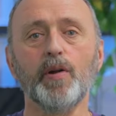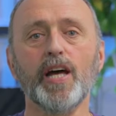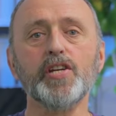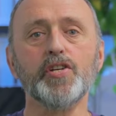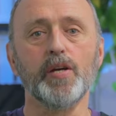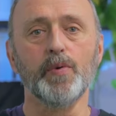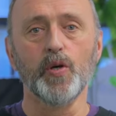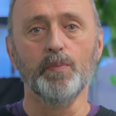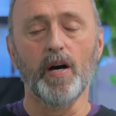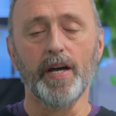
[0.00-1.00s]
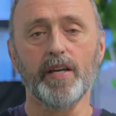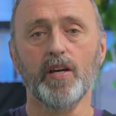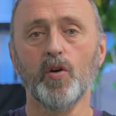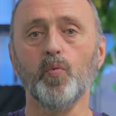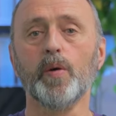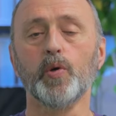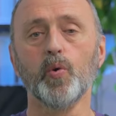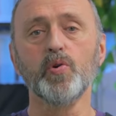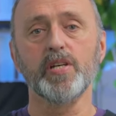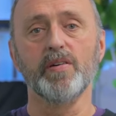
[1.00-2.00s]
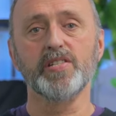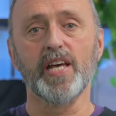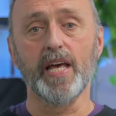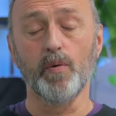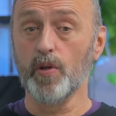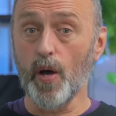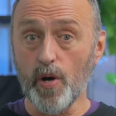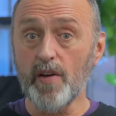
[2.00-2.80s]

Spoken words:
a relationship with your bike, we would also say that